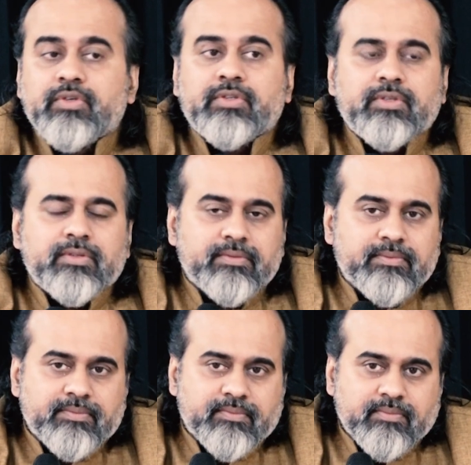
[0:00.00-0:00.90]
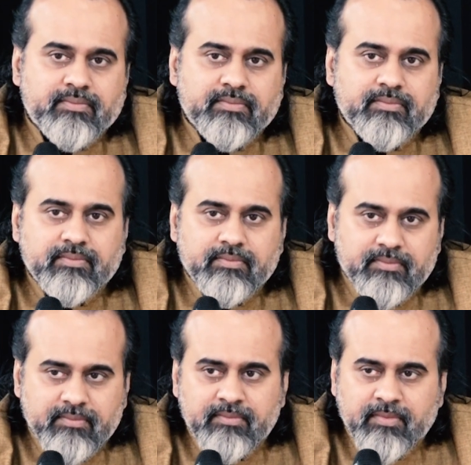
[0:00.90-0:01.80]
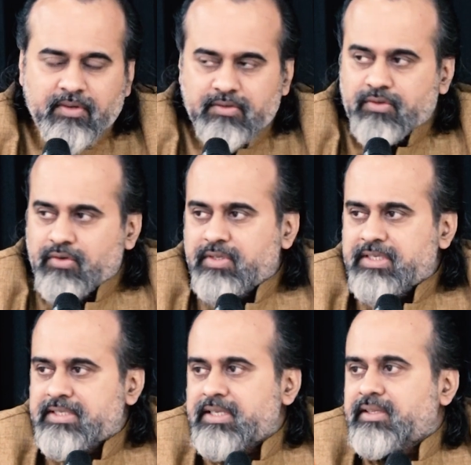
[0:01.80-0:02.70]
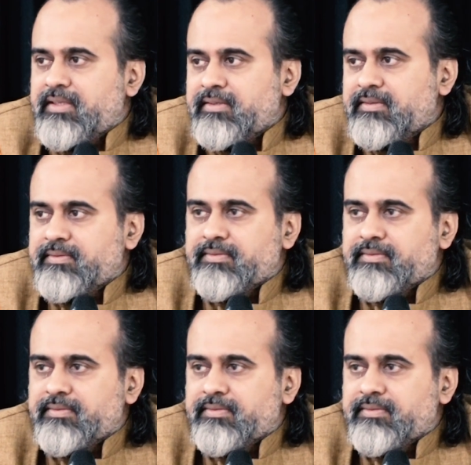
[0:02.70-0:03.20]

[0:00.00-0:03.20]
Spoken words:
Truth. So truth is Sat.